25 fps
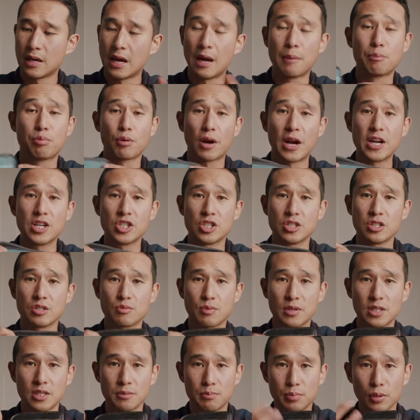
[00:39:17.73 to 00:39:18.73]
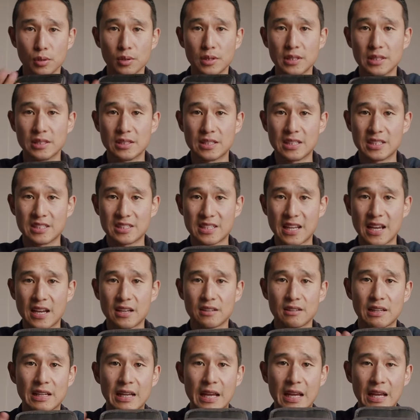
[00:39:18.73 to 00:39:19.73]
abrasions when you're pulling things
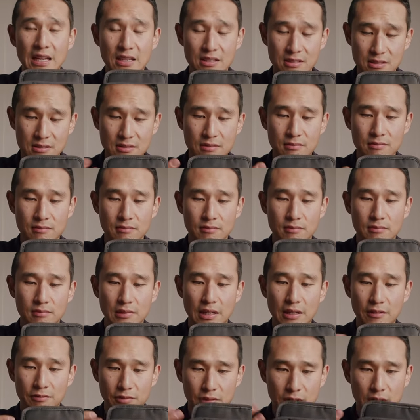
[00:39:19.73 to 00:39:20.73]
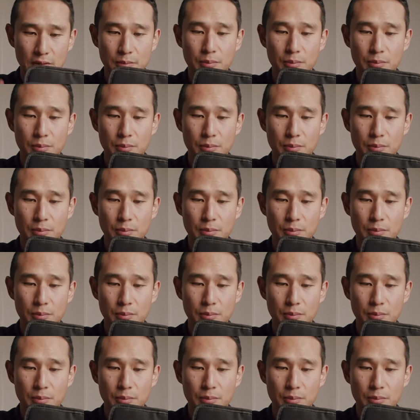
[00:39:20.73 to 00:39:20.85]
out and uh,